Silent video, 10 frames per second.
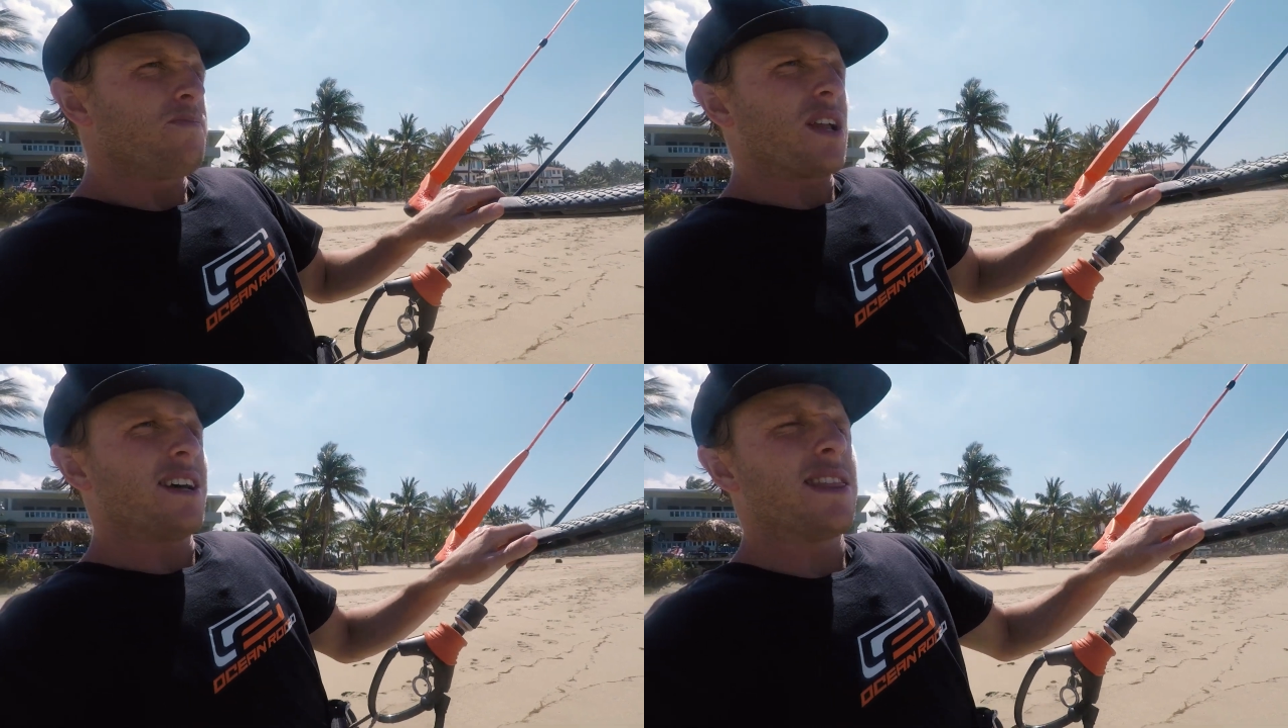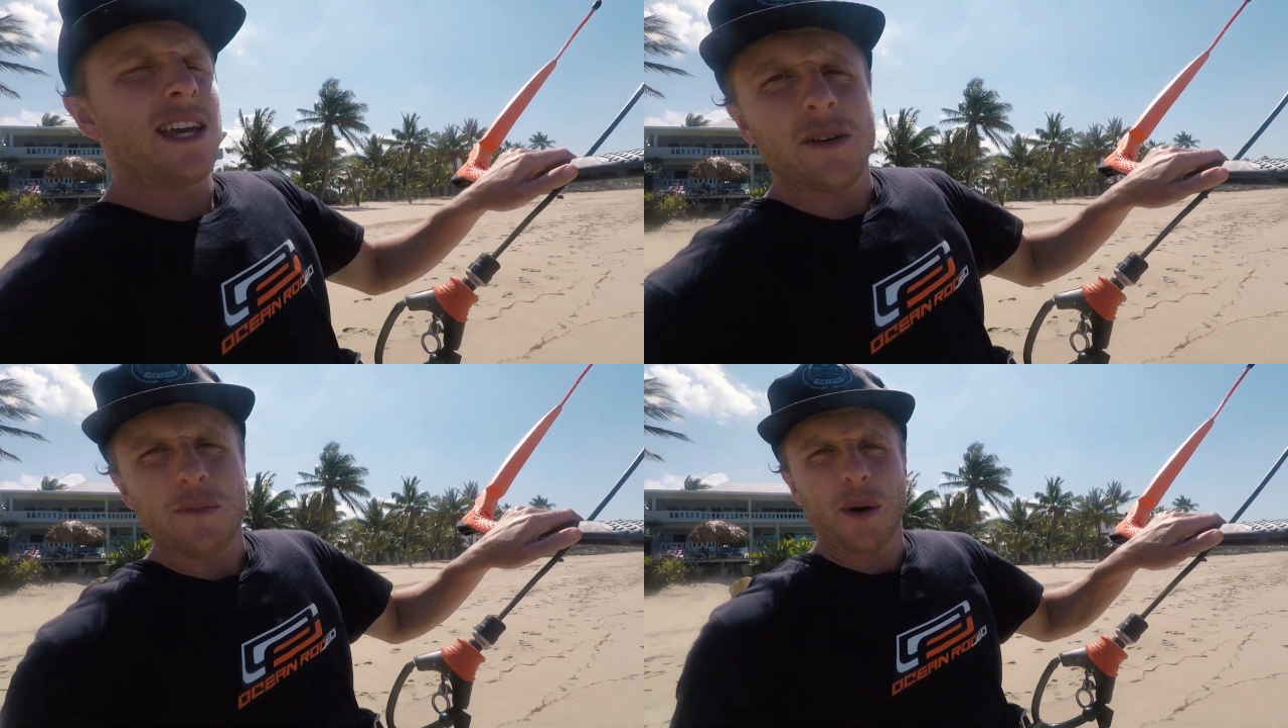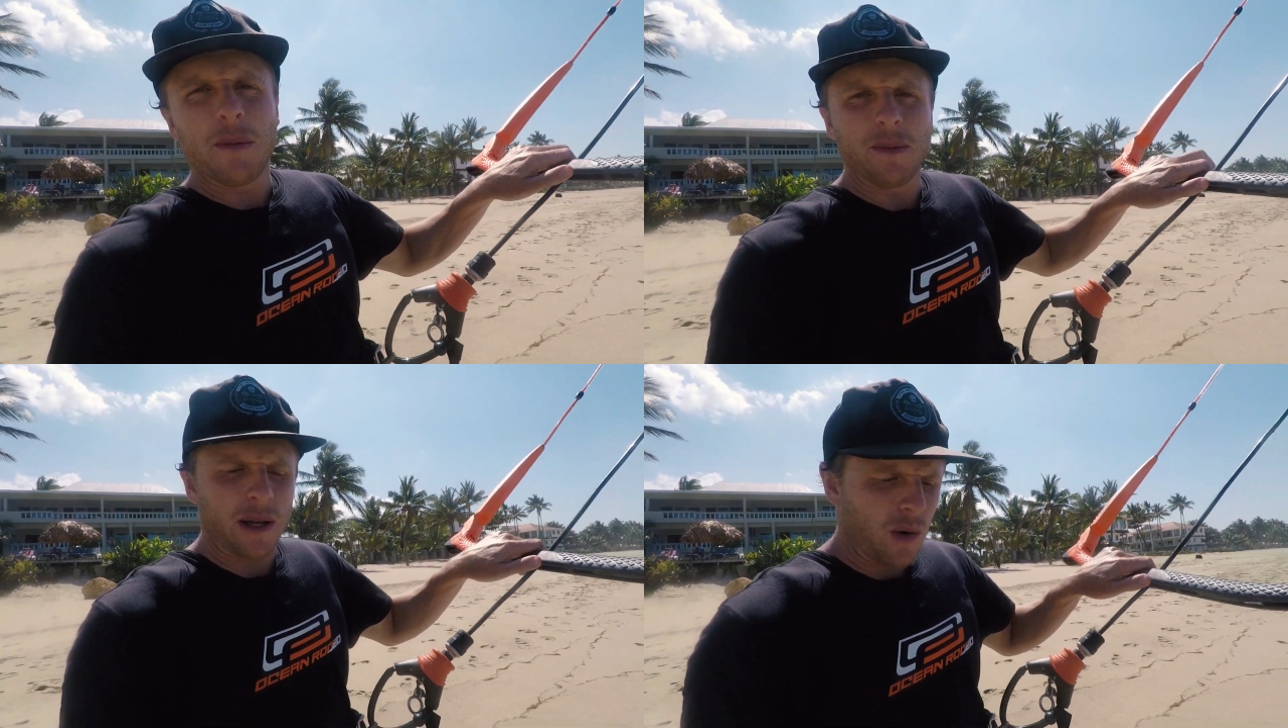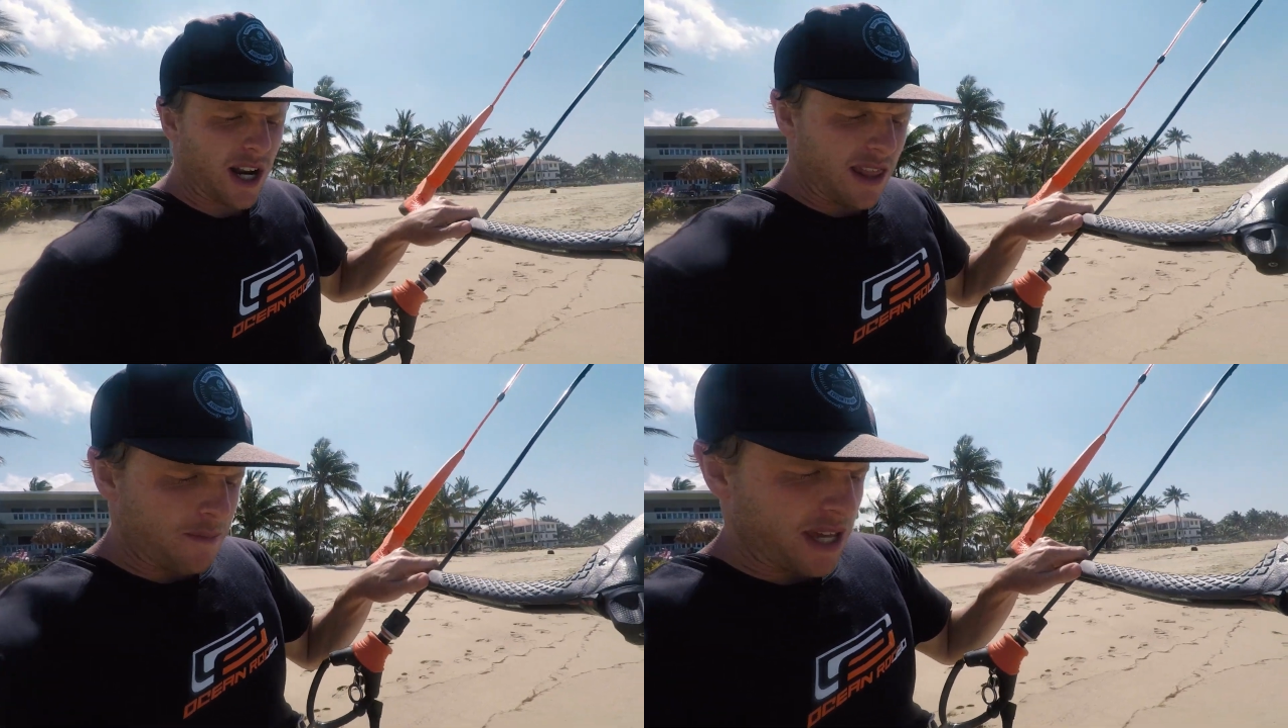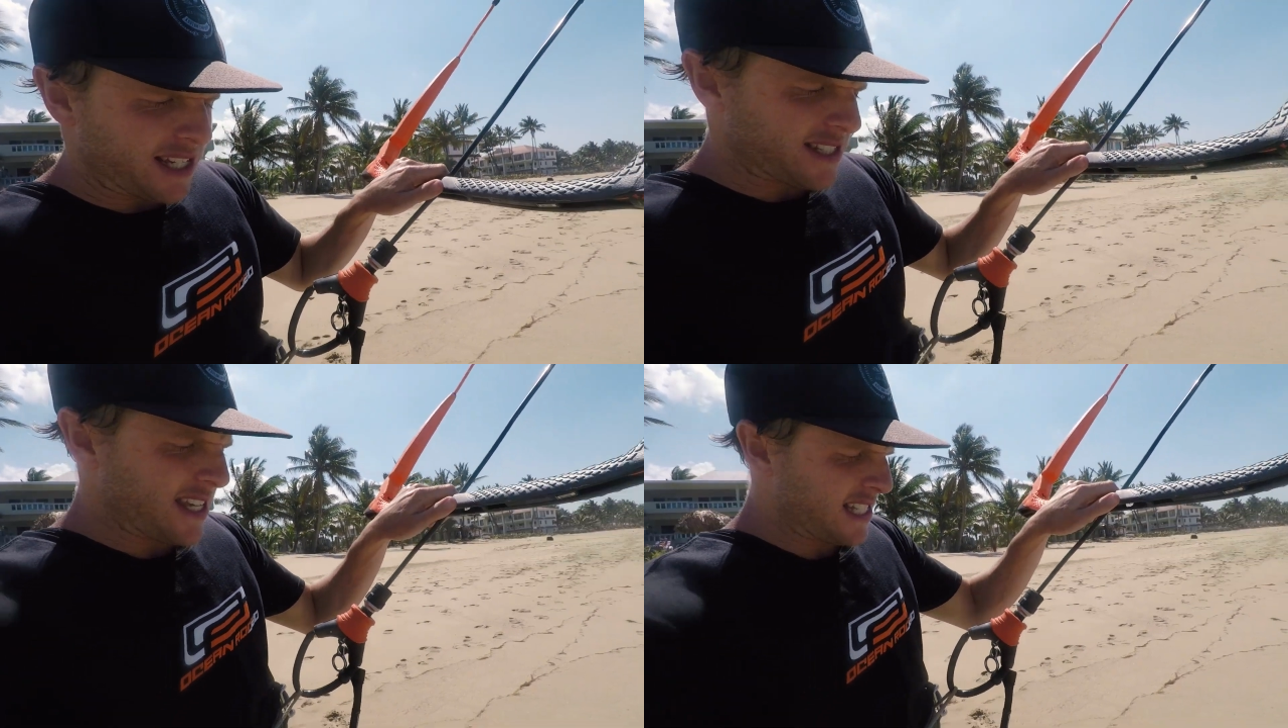I think probably one of the
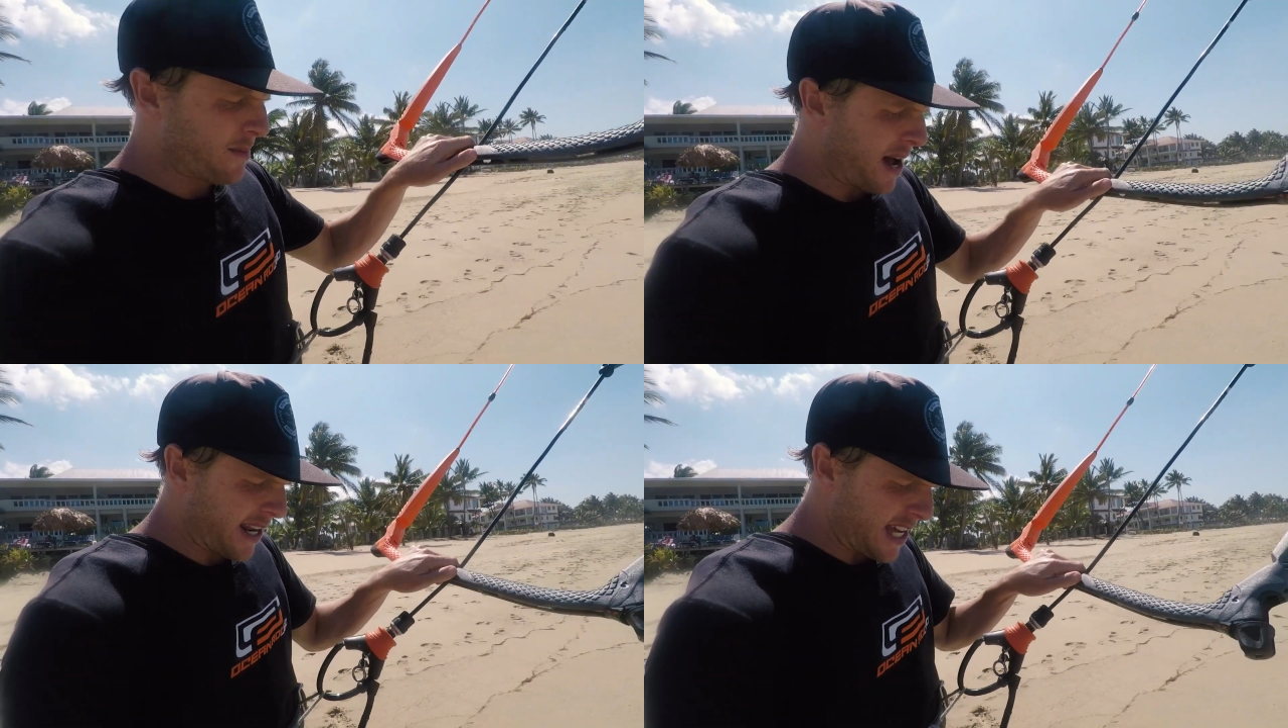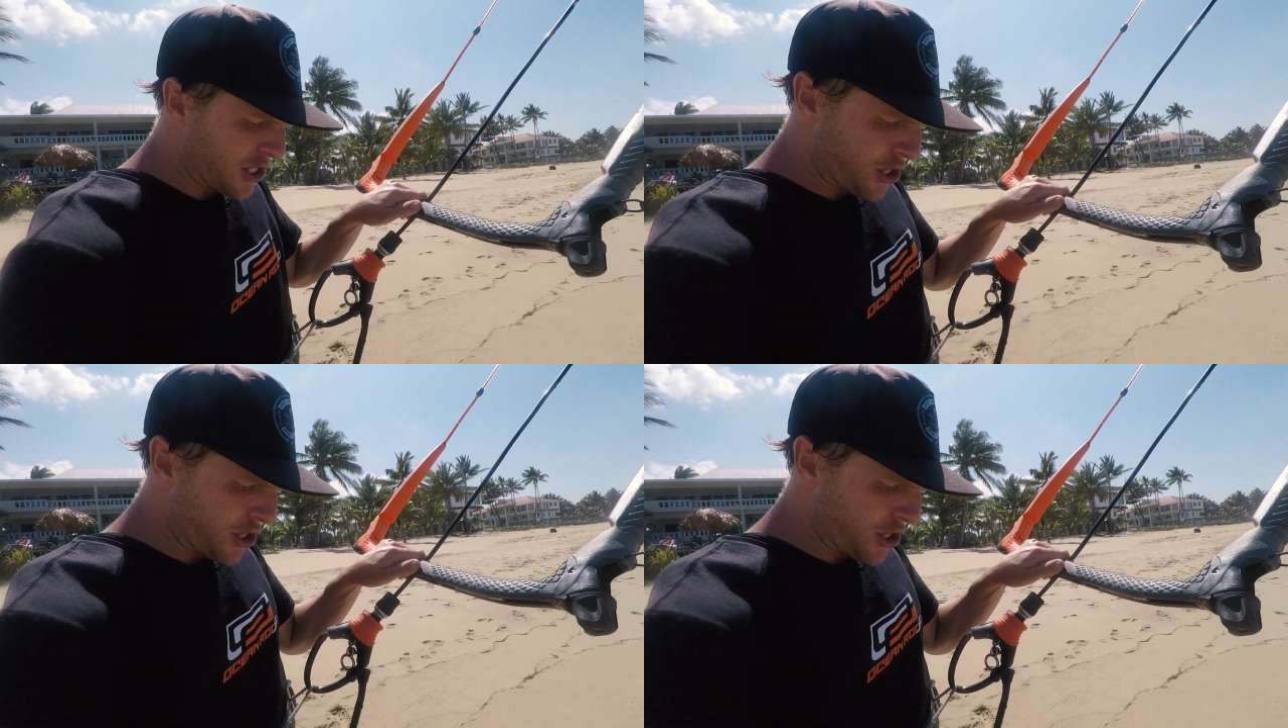biggest things about edge